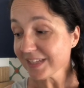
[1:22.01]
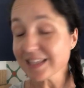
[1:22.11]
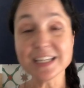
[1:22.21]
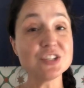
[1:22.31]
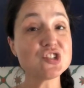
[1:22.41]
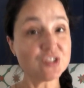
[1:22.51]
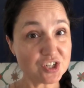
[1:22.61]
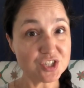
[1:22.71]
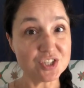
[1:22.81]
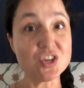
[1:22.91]
The
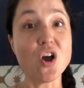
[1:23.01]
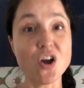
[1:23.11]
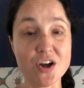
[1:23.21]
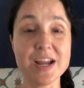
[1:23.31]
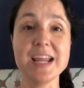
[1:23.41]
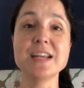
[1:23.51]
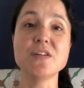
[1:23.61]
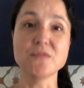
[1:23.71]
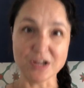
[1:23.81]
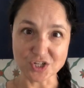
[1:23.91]
instructions are in
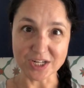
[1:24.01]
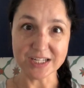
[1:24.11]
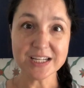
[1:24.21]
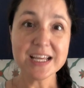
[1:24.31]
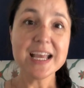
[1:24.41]
Russian,